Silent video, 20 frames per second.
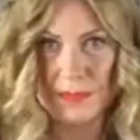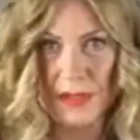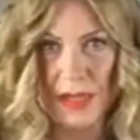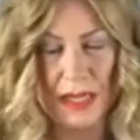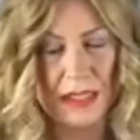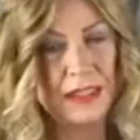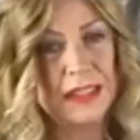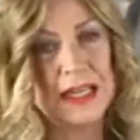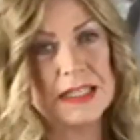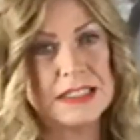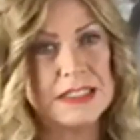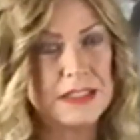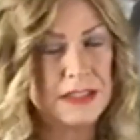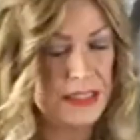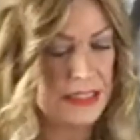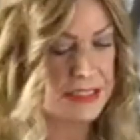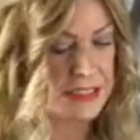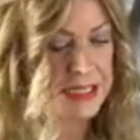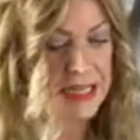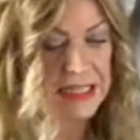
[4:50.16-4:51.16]
and that's the
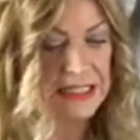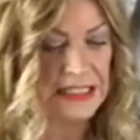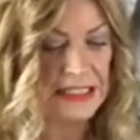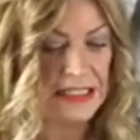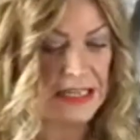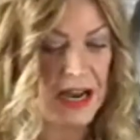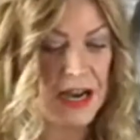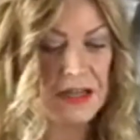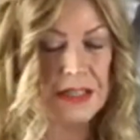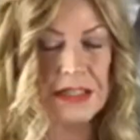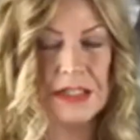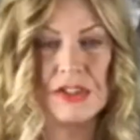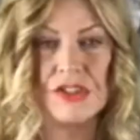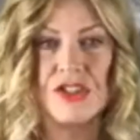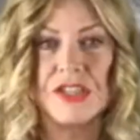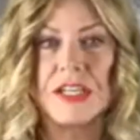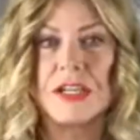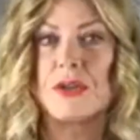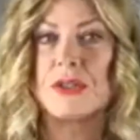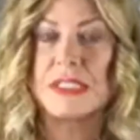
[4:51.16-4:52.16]
reason I started
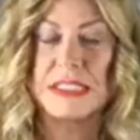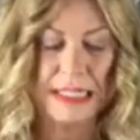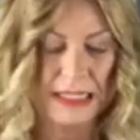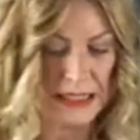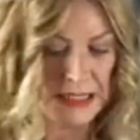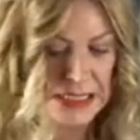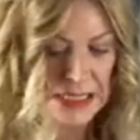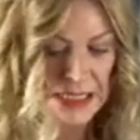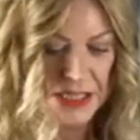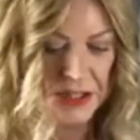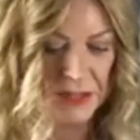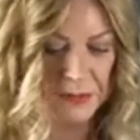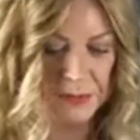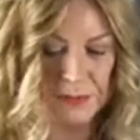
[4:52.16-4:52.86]
GL Skincare.